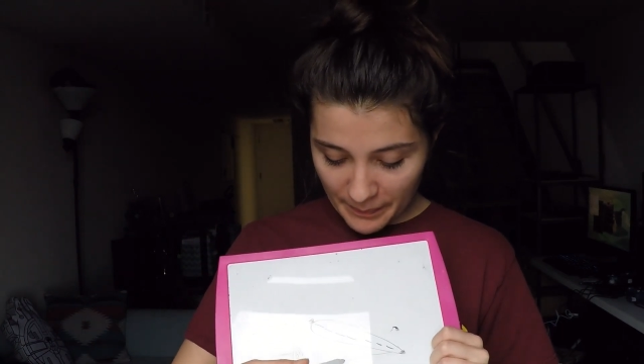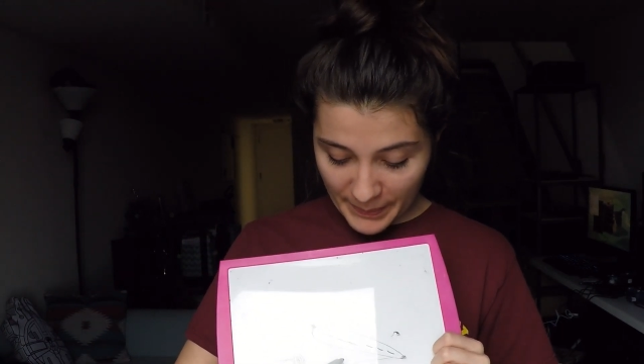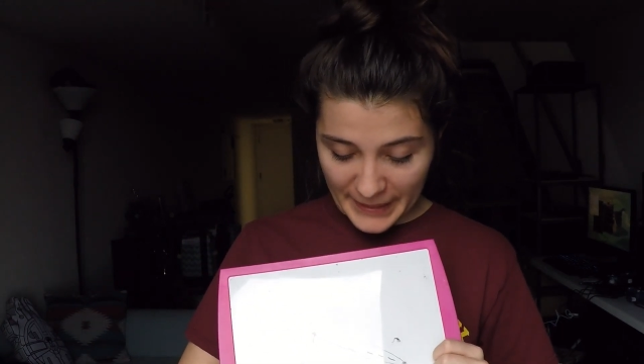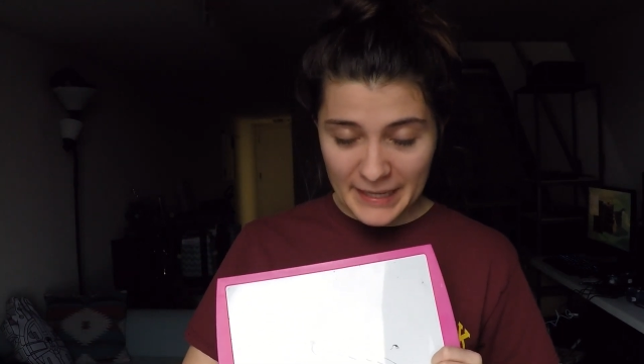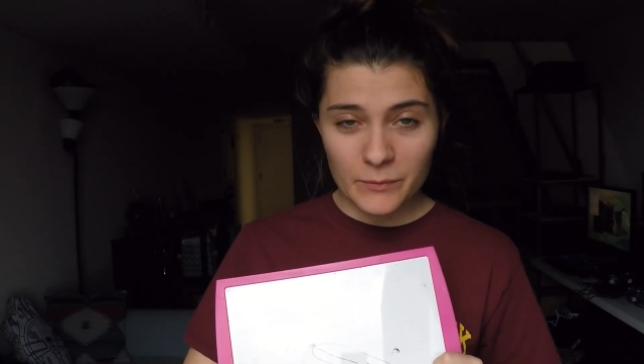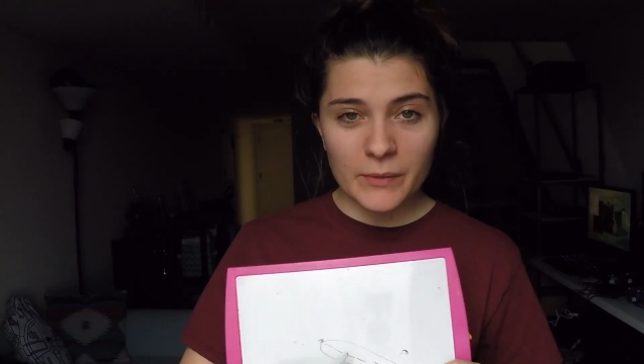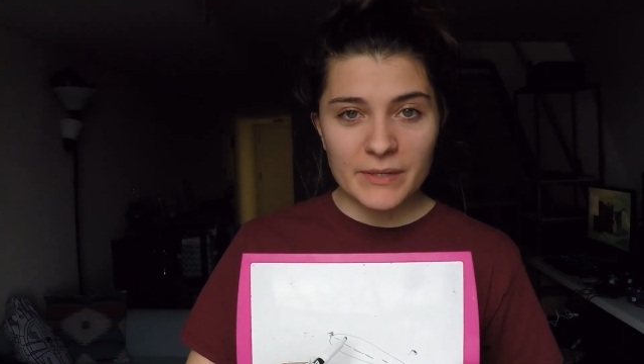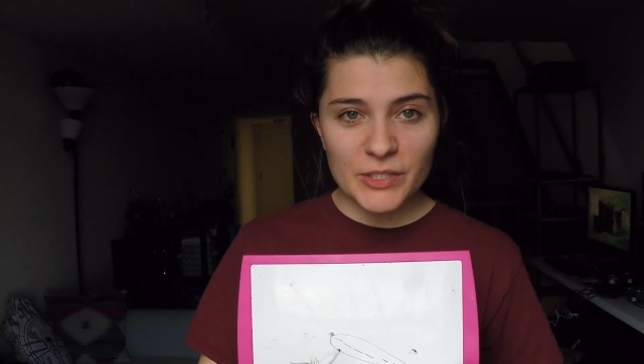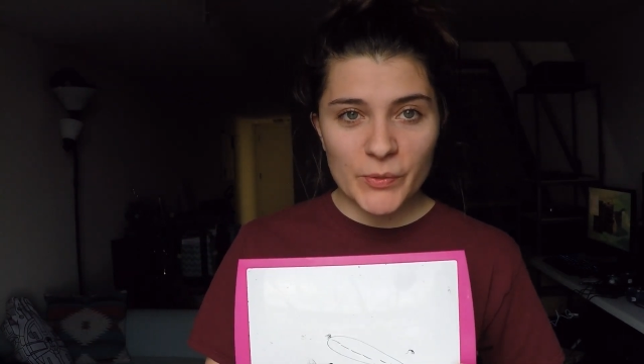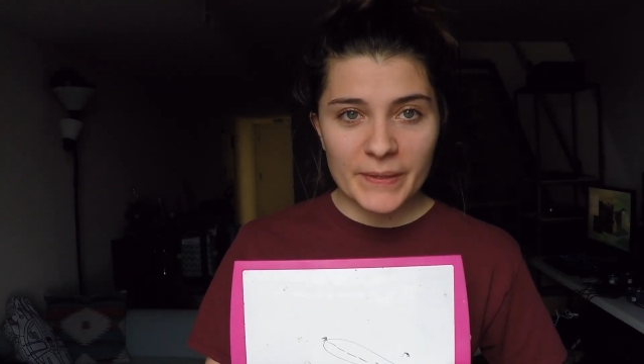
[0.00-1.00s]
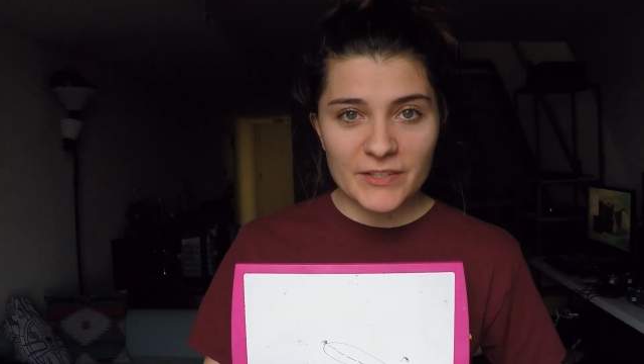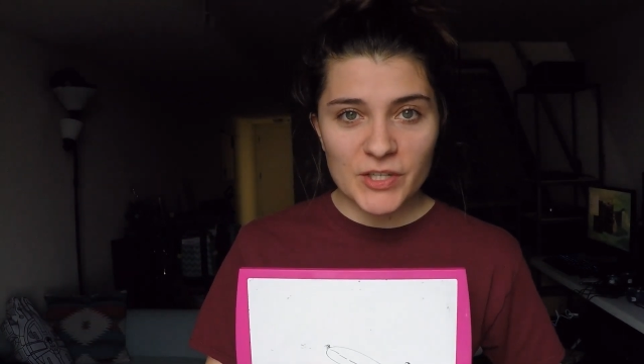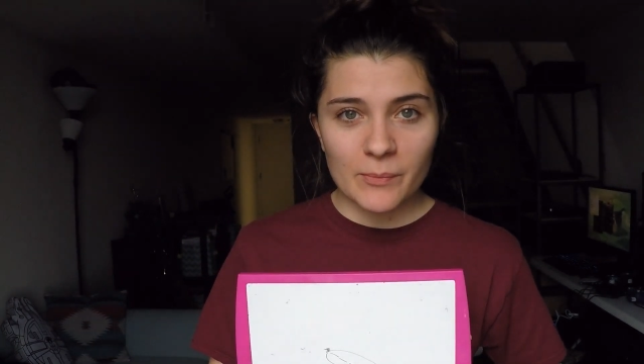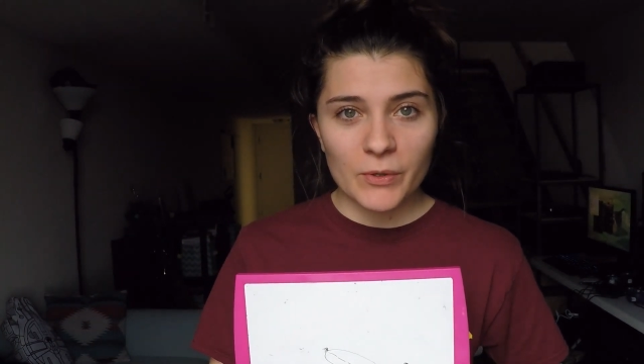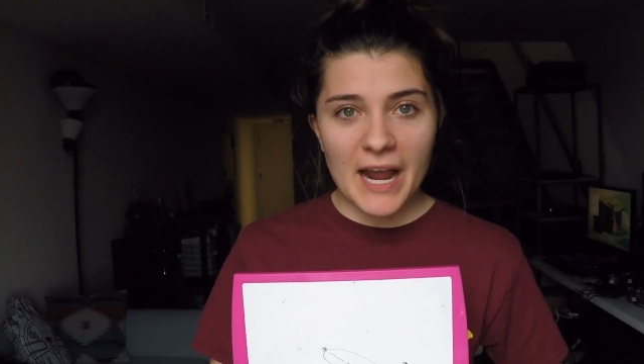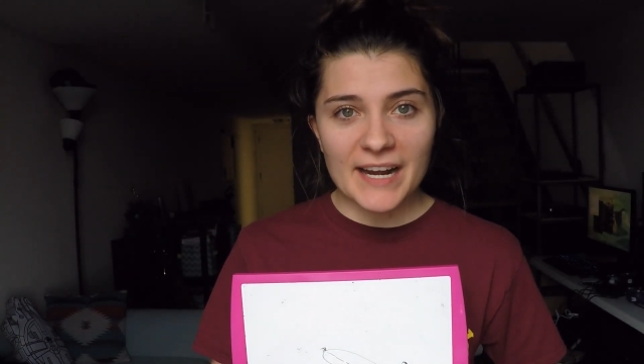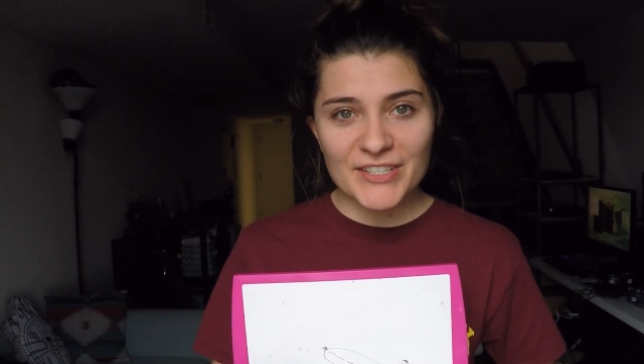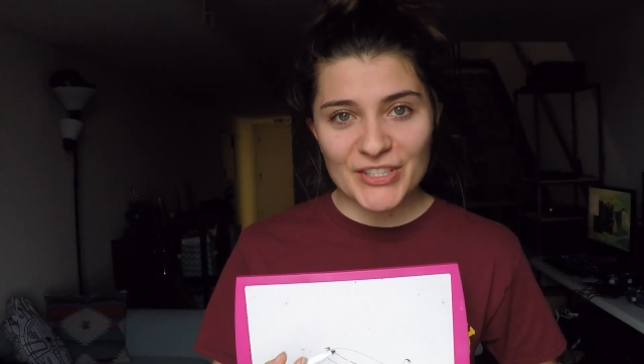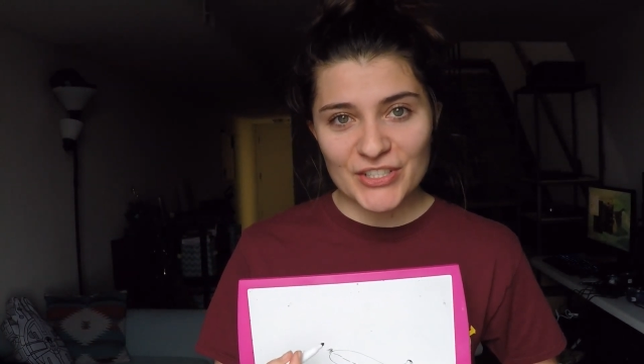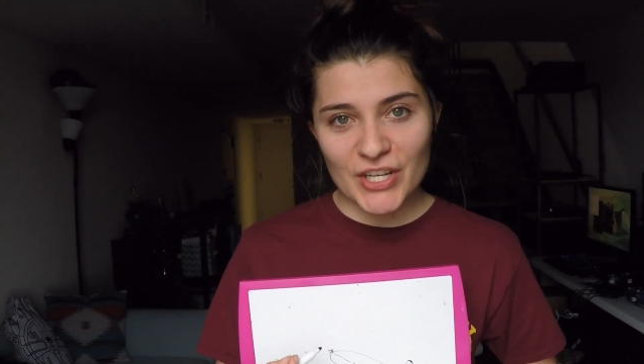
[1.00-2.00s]
but when we do pitch up, we're
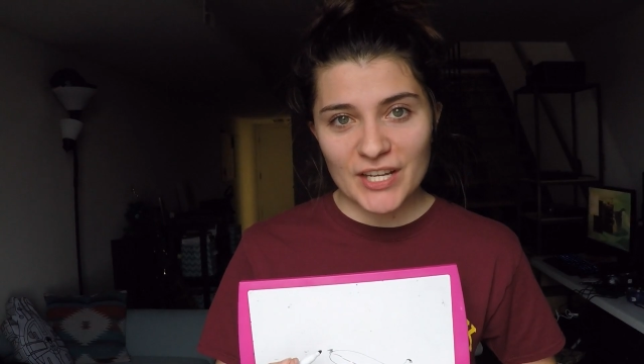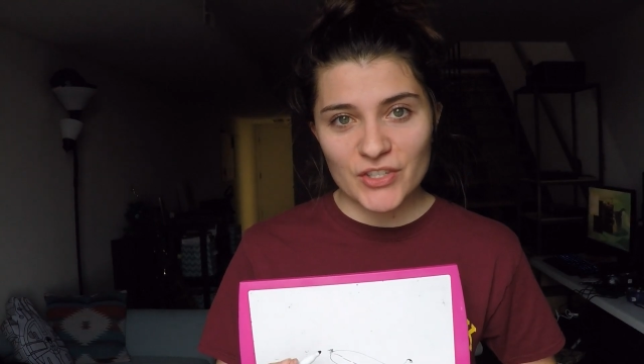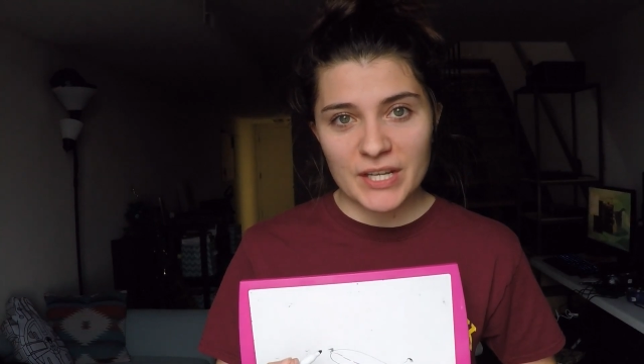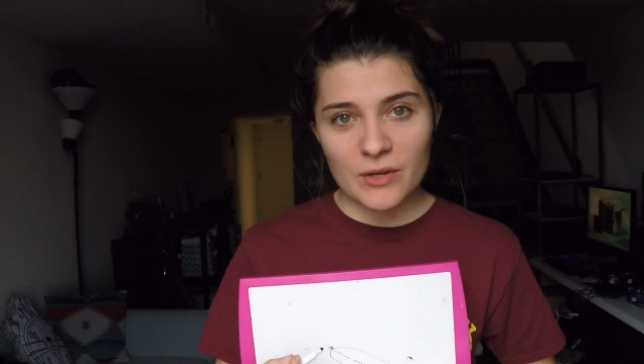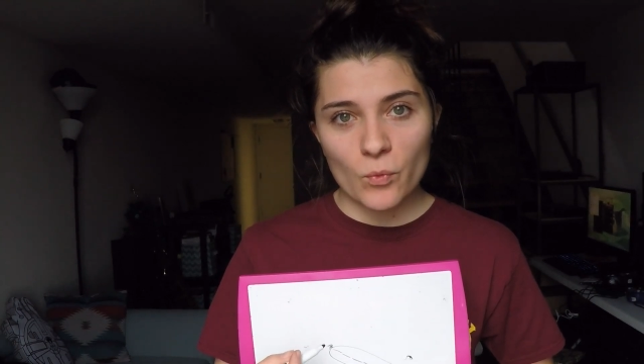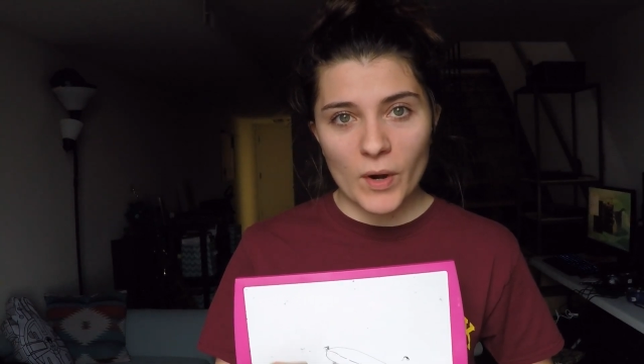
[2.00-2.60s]
actually changing